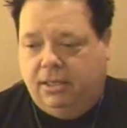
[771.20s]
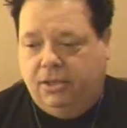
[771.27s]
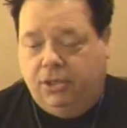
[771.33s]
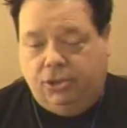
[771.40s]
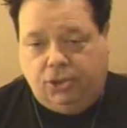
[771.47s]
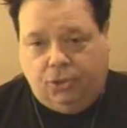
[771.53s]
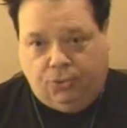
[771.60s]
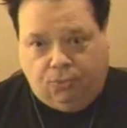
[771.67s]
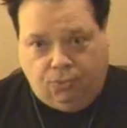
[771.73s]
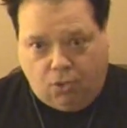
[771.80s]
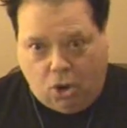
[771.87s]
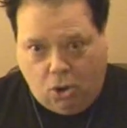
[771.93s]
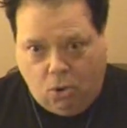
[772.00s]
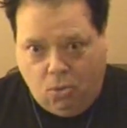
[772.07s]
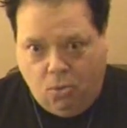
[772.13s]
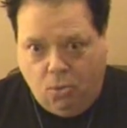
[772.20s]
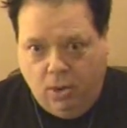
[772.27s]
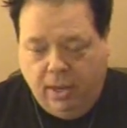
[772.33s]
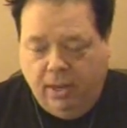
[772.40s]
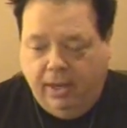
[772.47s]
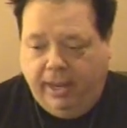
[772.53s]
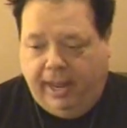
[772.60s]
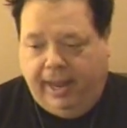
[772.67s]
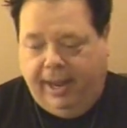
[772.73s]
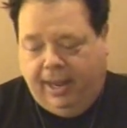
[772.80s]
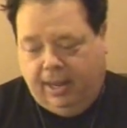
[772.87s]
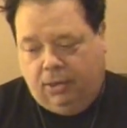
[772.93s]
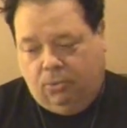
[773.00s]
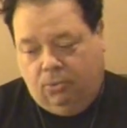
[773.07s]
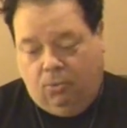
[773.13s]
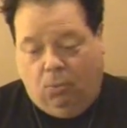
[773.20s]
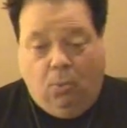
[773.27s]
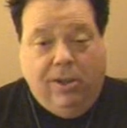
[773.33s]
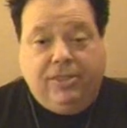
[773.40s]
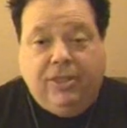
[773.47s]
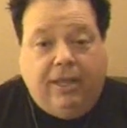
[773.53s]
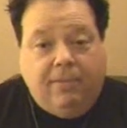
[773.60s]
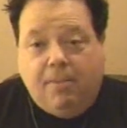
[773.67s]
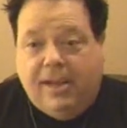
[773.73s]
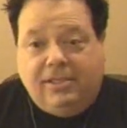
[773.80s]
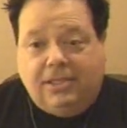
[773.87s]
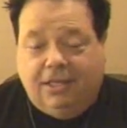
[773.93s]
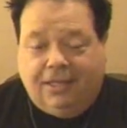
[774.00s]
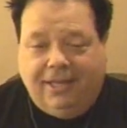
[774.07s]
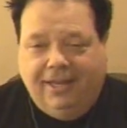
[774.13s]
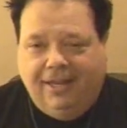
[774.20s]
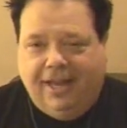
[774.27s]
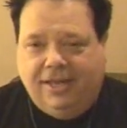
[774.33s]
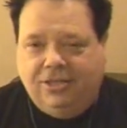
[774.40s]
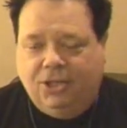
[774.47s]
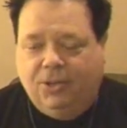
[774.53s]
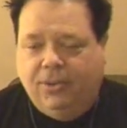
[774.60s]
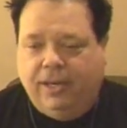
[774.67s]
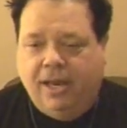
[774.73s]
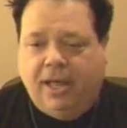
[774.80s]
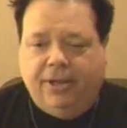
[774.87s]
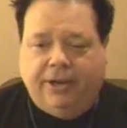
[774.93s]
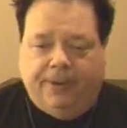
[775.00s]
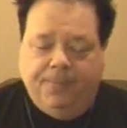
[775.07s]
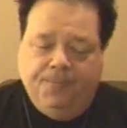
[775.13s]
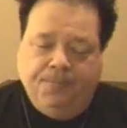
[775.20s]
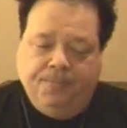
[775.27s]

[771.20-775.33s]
the Tarot, and one thing basically led to another.